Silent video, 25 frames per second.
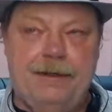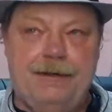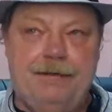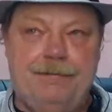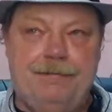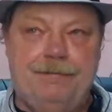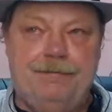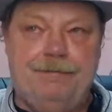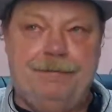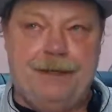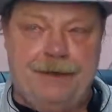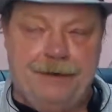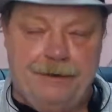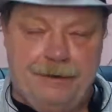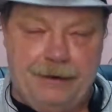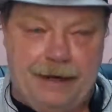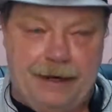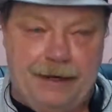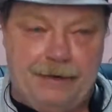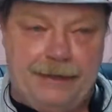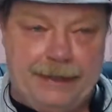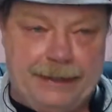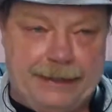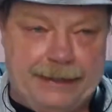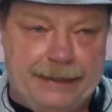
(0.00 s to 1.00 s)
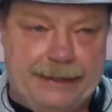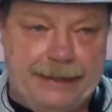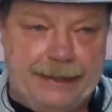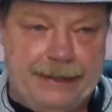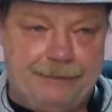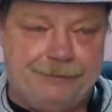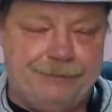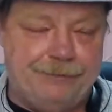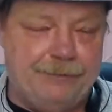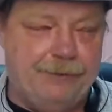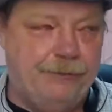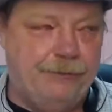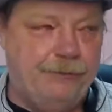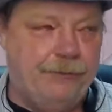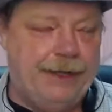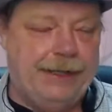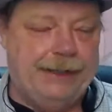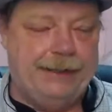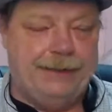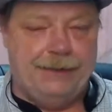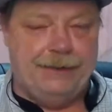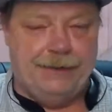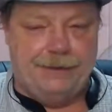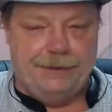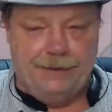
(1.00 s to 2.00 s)
figure out a different way
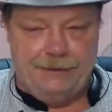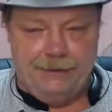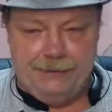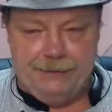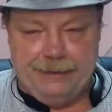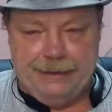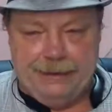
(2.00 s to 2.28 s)
to do